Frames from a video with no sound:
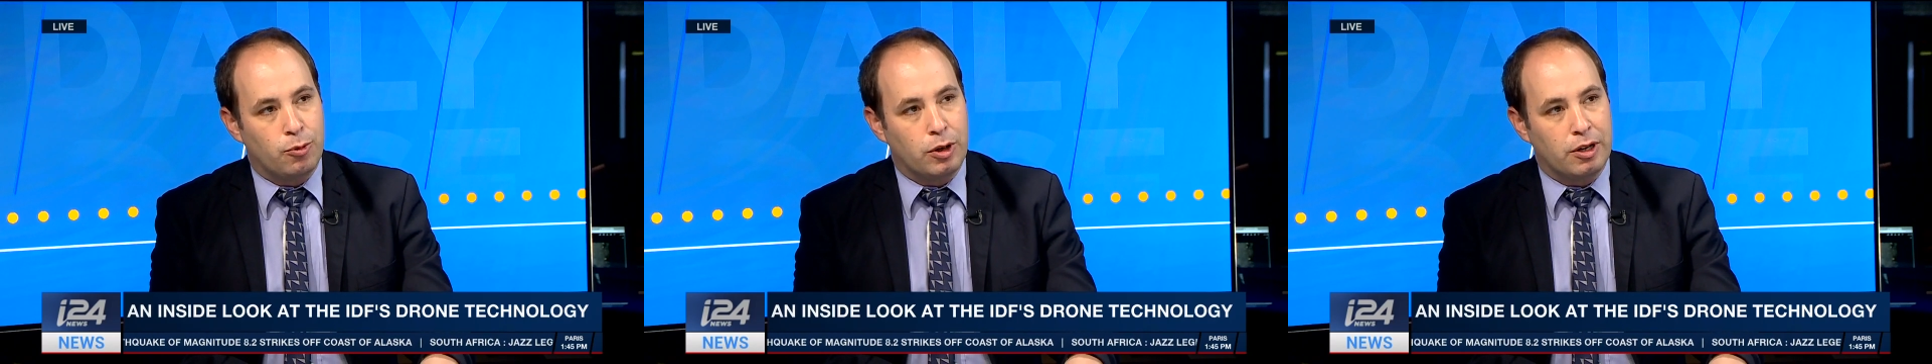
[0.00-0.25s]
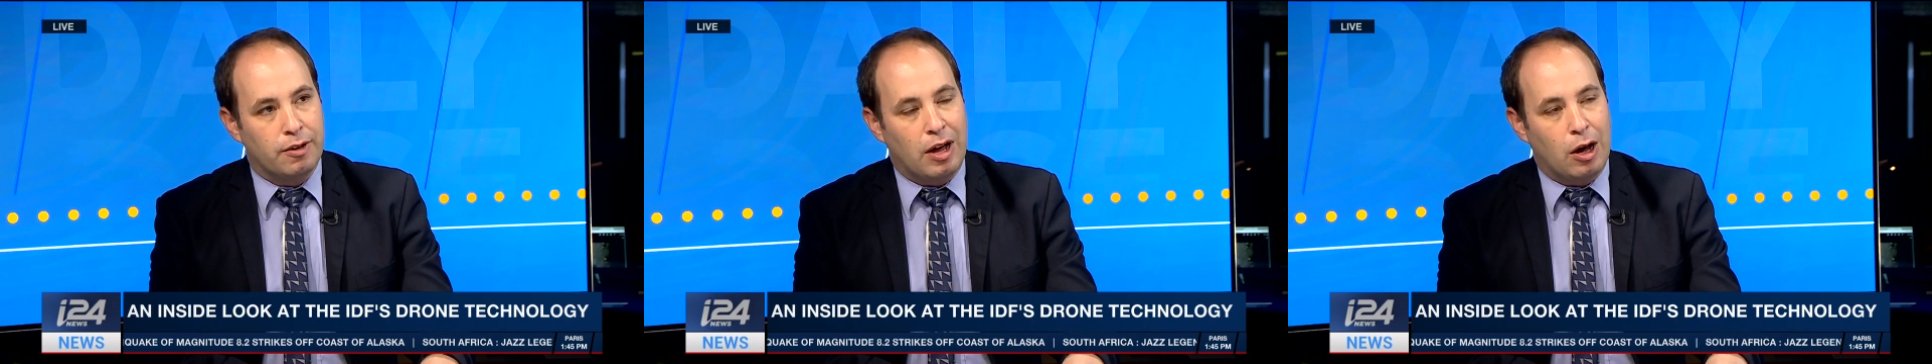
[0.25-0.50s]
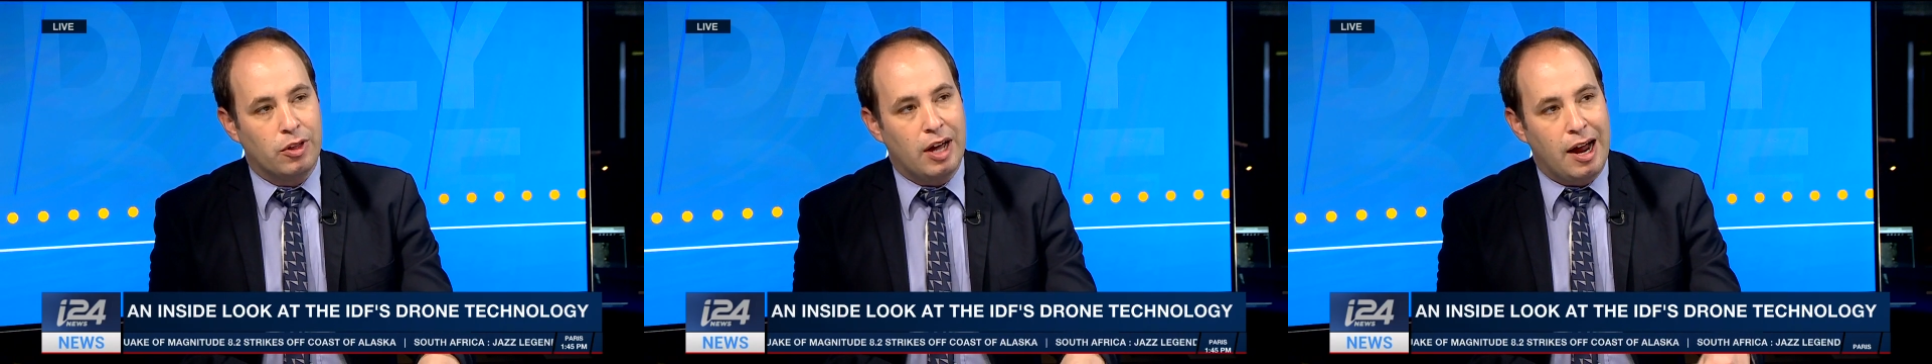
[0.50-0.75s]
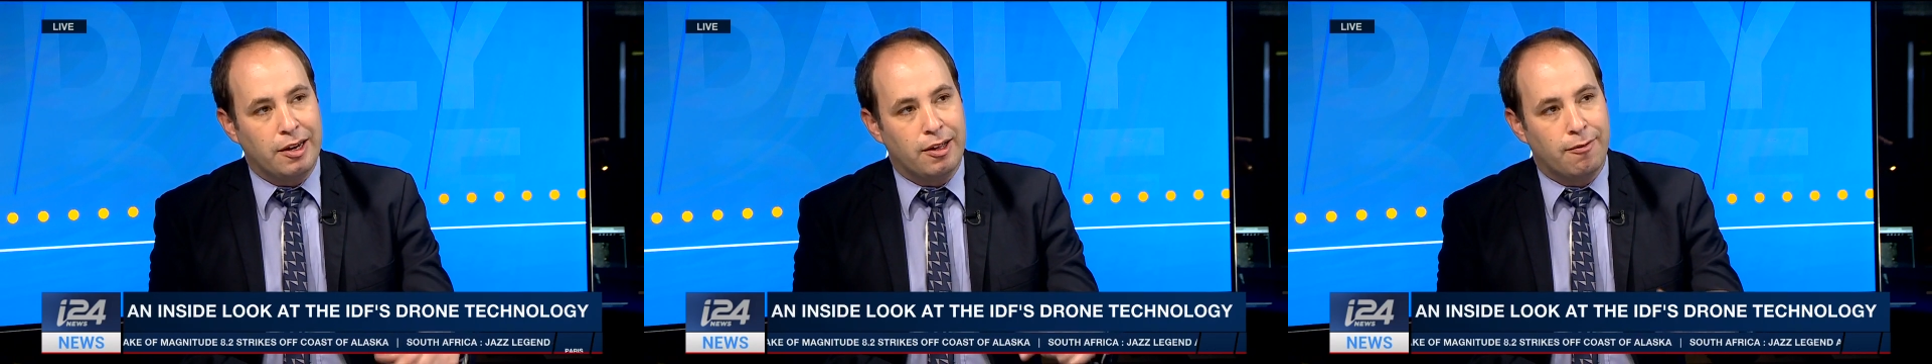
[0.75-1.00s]
really, of how the
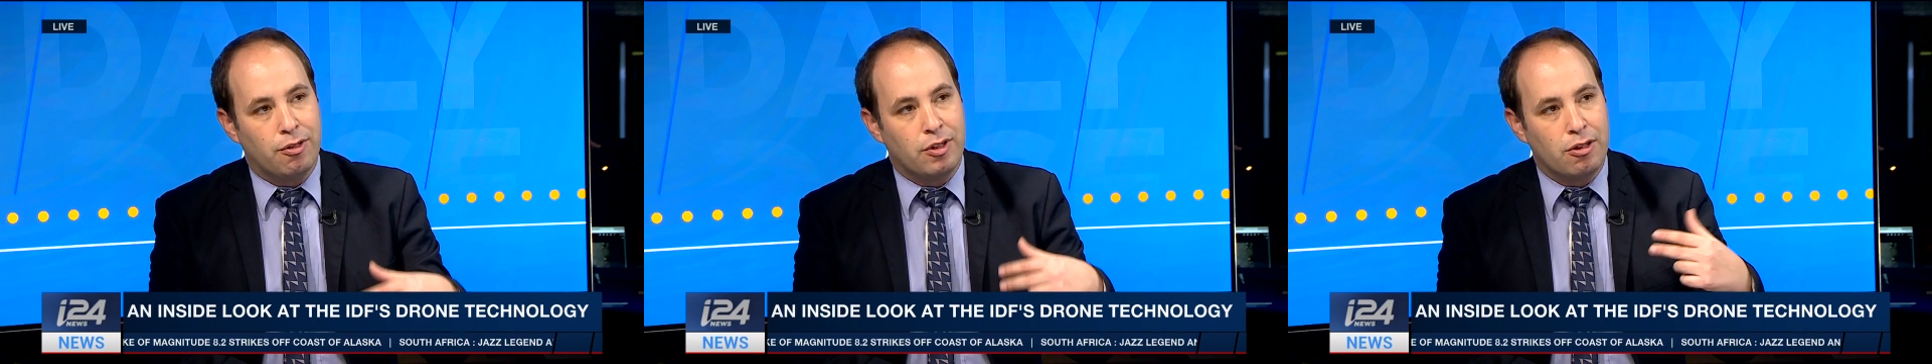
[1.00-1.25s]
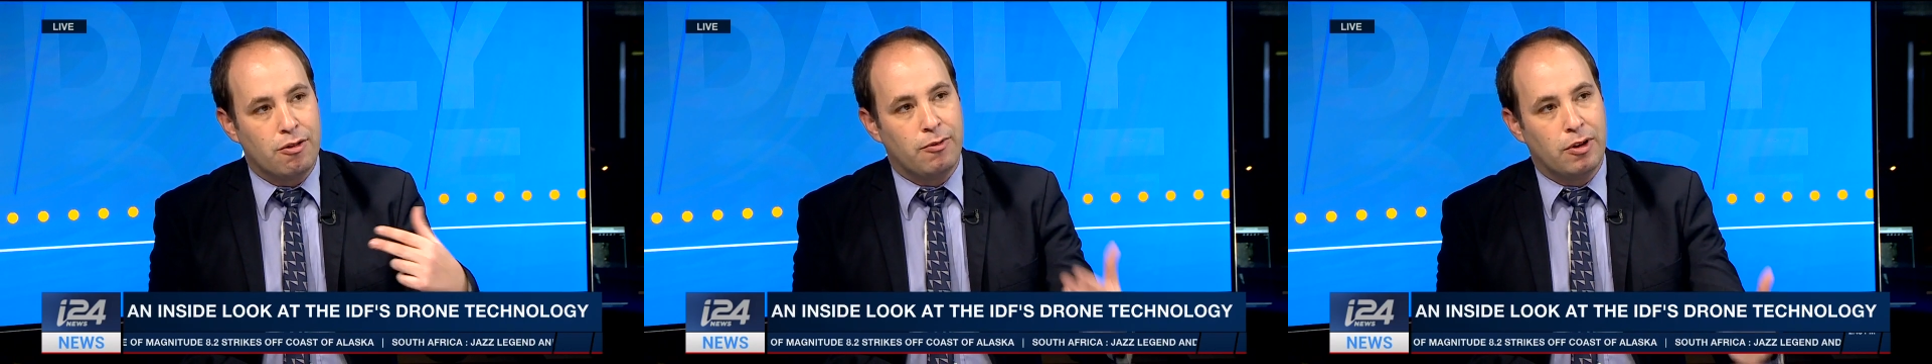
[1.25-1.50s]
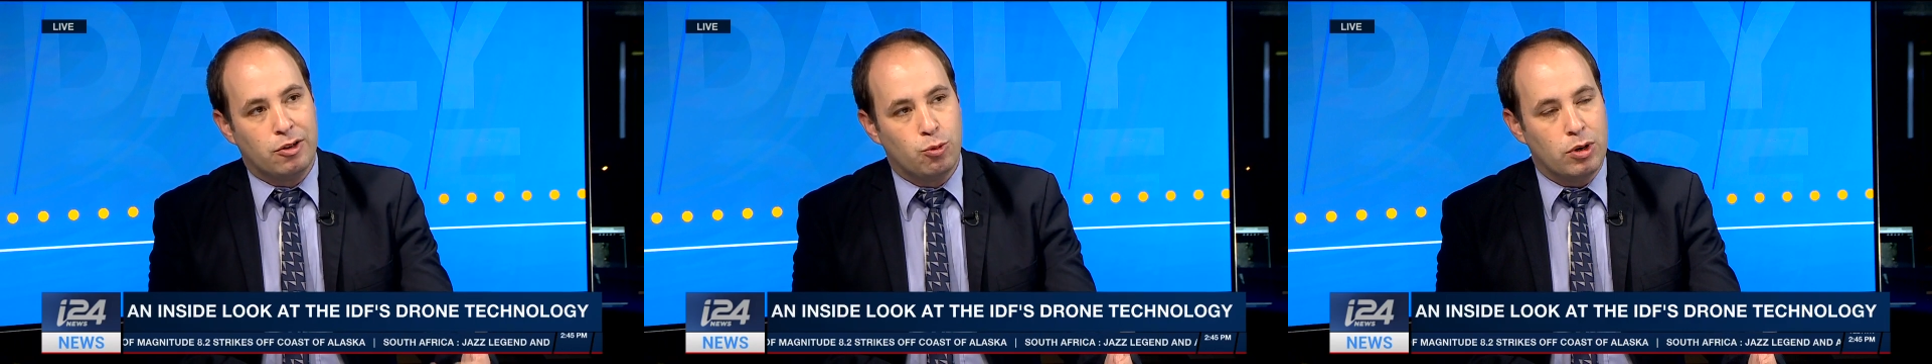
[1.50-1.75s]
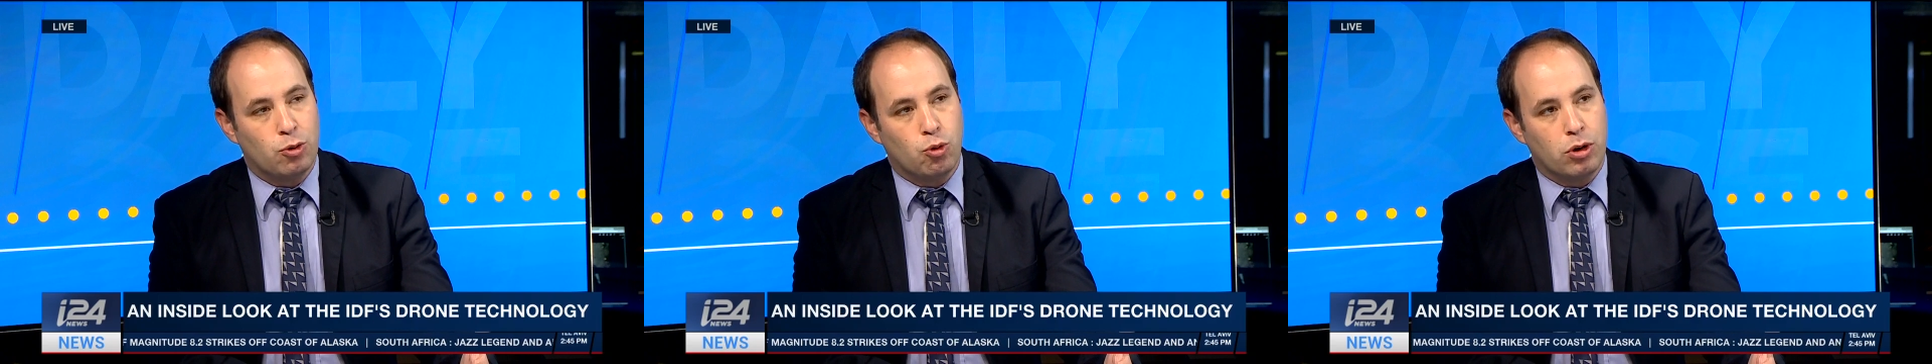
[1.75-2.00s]
IDF sees fit
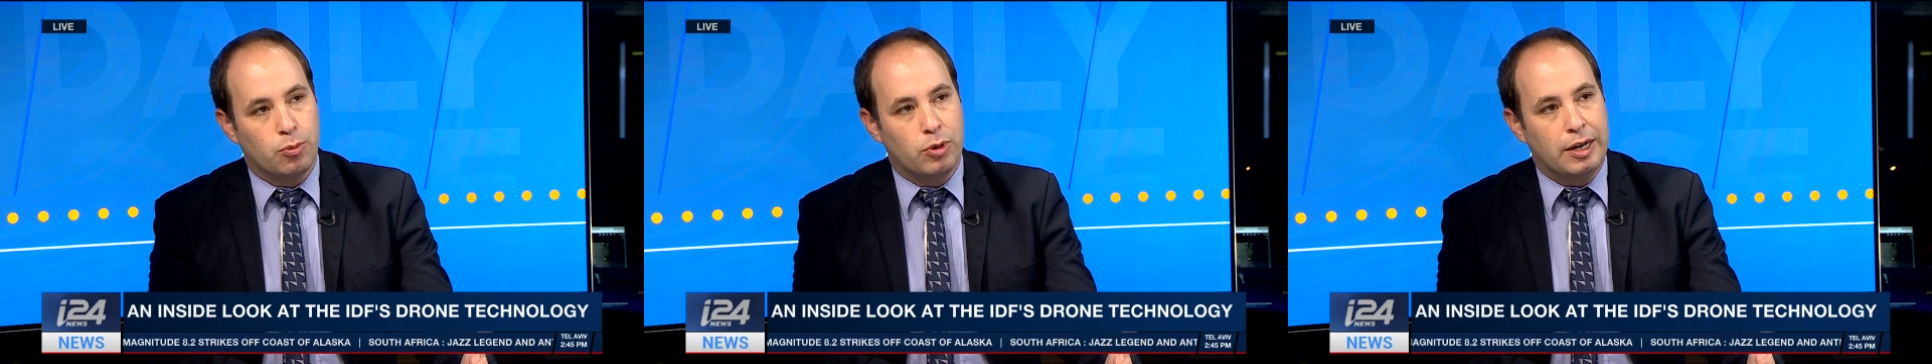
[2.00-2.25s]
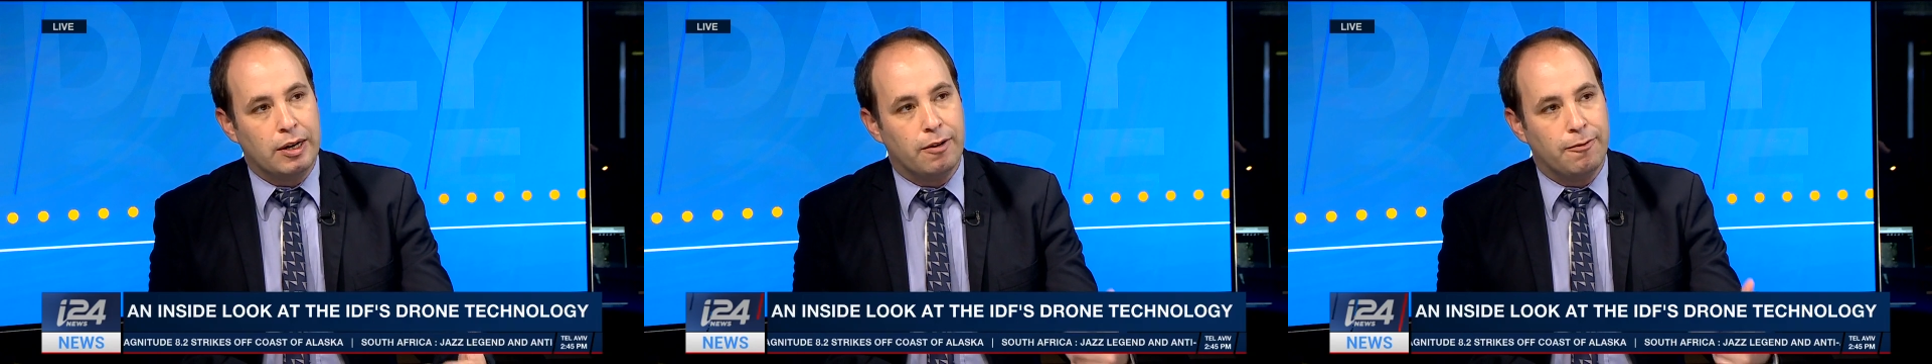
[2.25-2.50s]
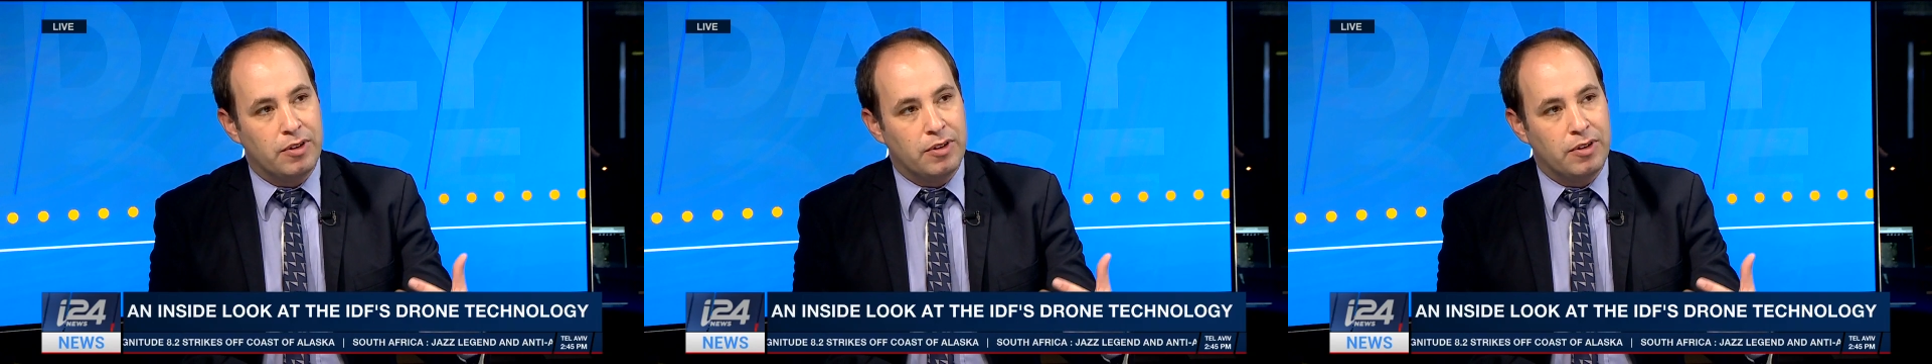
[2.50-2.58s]
to incorporate